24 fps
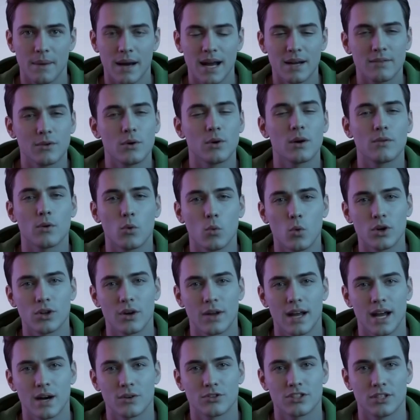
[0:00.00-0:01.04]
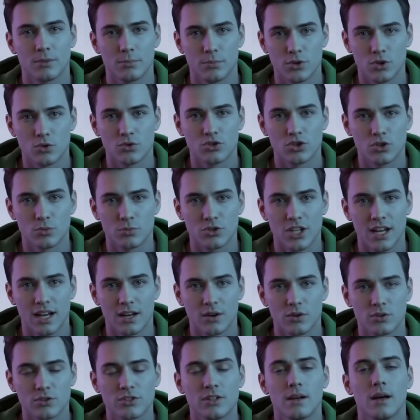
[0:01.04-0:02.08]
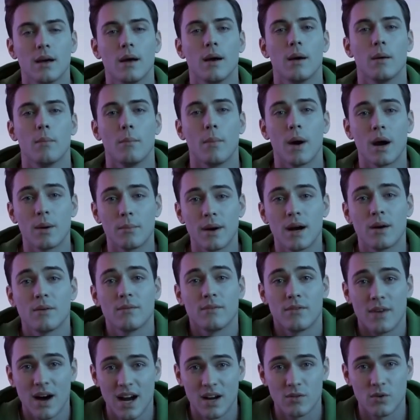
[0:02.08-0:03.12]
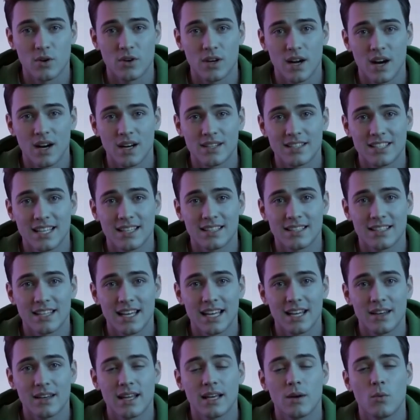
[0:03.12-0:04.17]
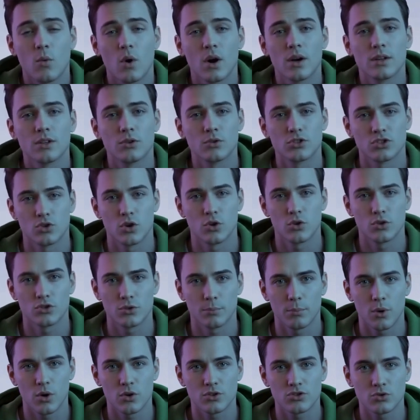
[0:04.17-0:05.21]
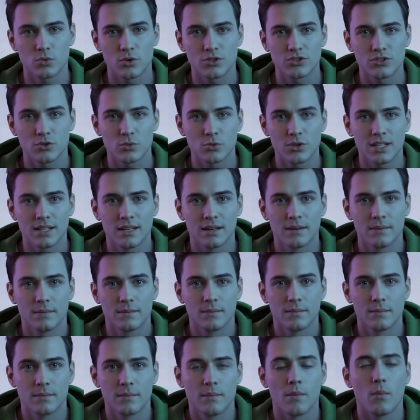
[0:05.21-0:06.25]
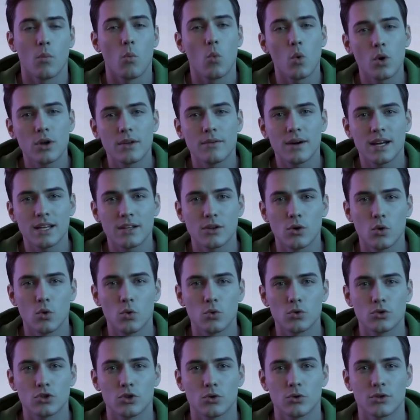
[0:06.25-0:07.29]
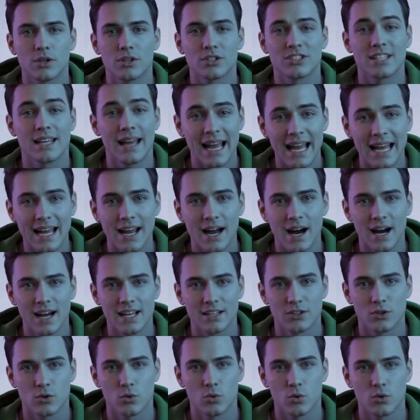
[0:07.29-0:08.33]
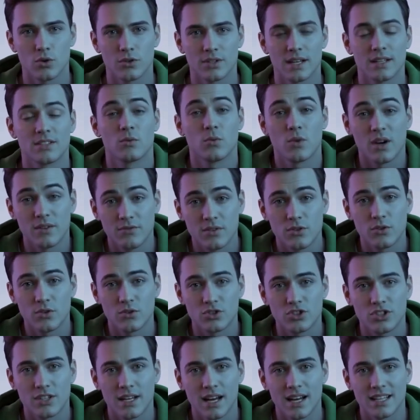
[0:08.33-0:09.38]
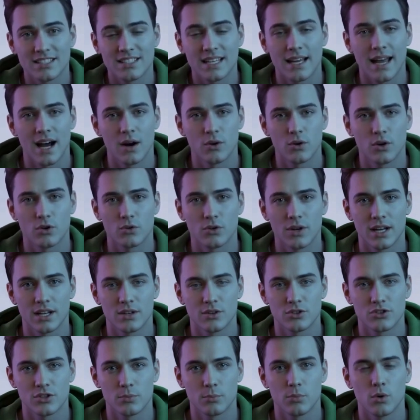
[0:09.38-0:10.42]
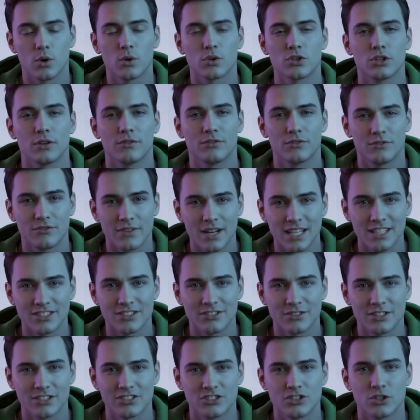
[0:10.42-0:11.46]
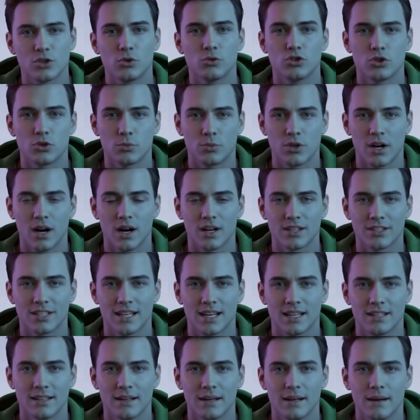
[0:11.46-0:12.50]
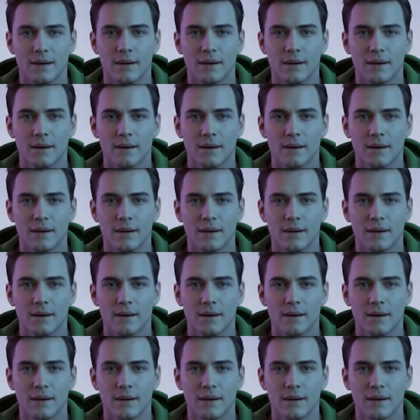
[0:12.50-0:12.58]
Have you ever wondered how some YouTube channels pump out viral content daily while you struggle to post once a week? What if I told you there's an AI tool that's revolutionizing how creators approach faceless YouTube content,